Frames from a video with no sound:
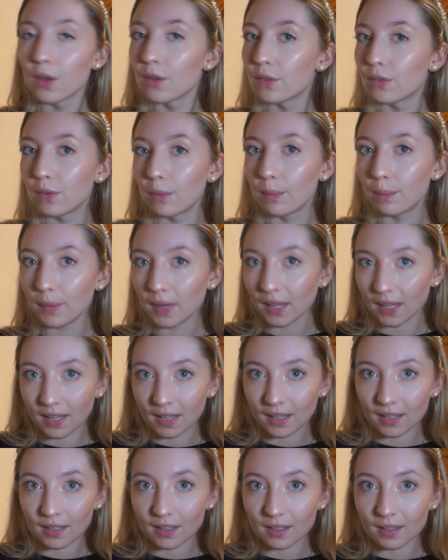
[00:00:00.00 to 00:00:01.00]
for
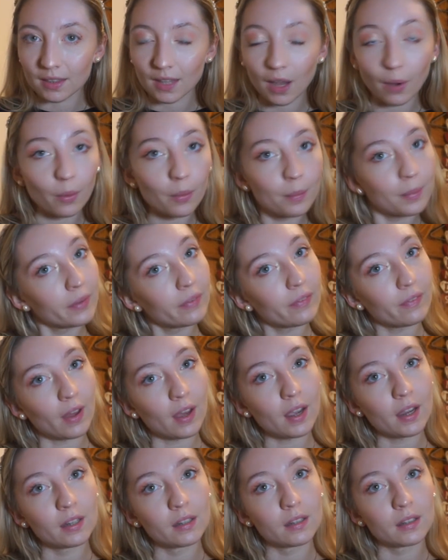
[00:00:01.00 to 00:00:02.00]
me that would be
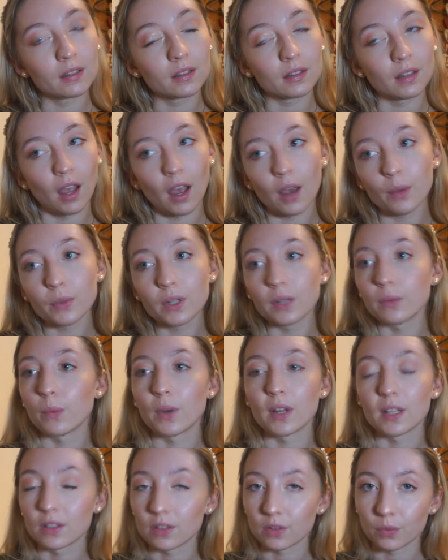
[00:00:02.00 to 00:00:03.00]
fine. I won't even wear
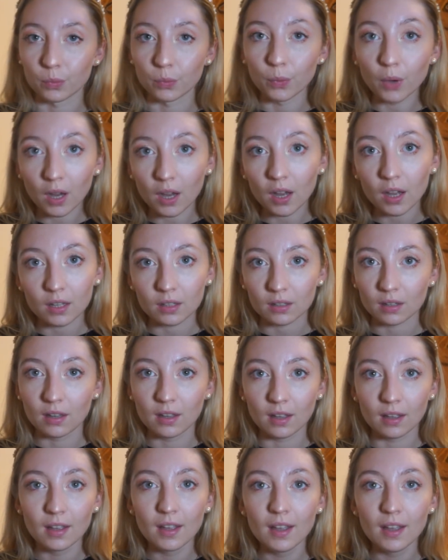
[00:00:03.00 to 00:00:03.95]
this to work.